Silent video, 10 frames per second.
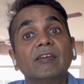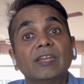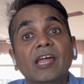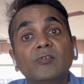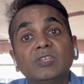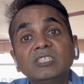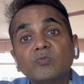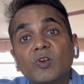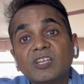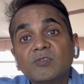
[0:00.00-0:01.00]
Now this
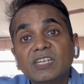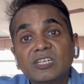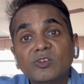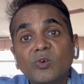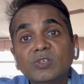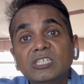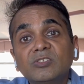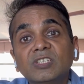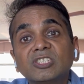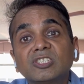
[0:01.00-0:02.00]
water, when it goes into
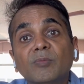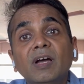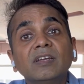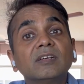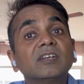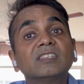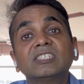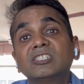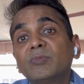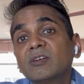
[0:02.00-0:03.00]
the
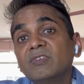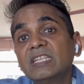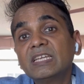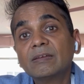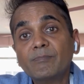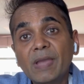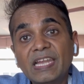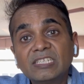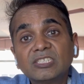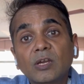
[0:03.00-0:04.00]
stomach will
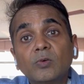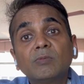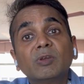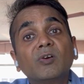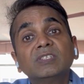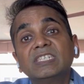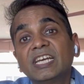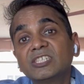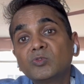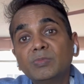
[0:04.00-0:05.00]
balance out because it
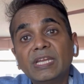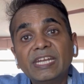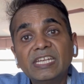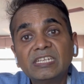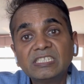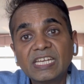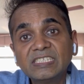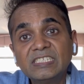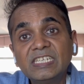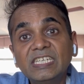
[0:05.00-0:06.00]
has to maintain its
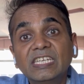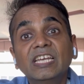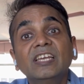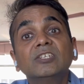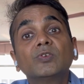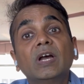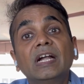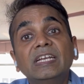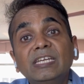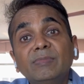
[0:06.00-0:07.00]
acidity. So
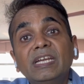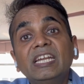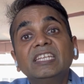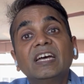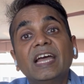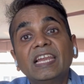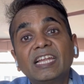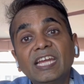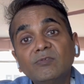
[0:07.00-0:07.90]
ultimately the alkaline